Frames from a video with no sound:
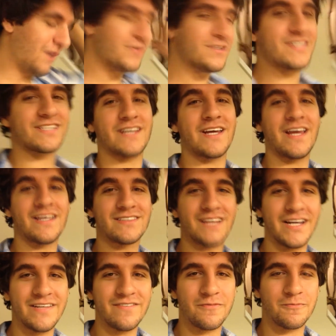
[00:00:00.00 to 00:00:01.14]
that was
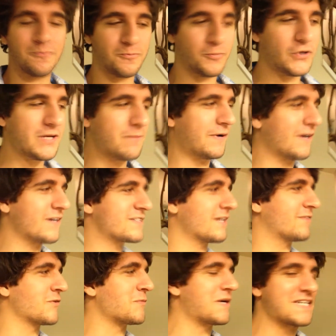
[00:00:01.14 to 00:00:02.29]
kind of pretty
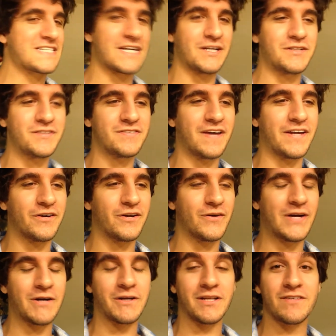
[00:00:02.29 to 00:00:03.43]
embarrassing for myself. I don't know
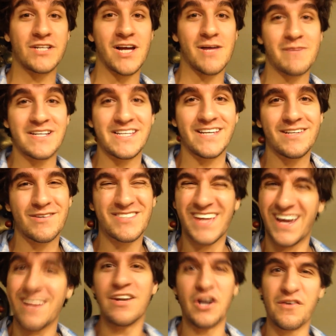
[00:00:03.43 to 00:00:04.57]
how good of a job I did. I was
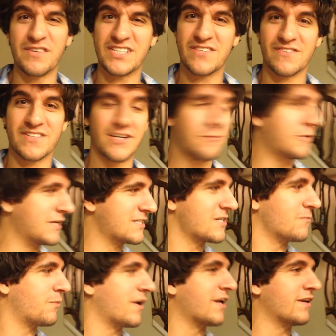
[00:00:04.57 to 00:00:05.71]
kind of nervous for some
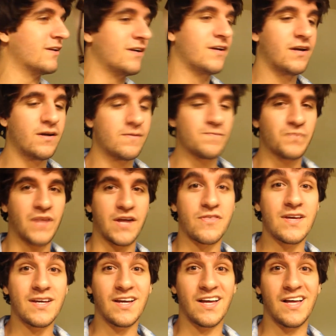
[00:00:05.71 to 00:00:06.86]
reason, but I
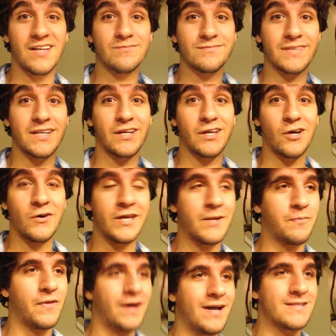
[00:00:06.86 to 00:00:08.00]
think I'm going to go hit
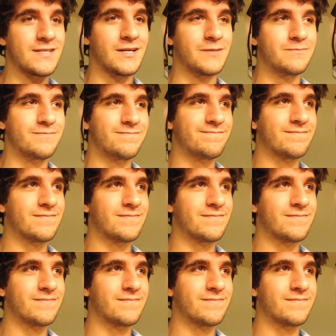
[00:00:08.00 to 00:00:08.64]
up the hot tub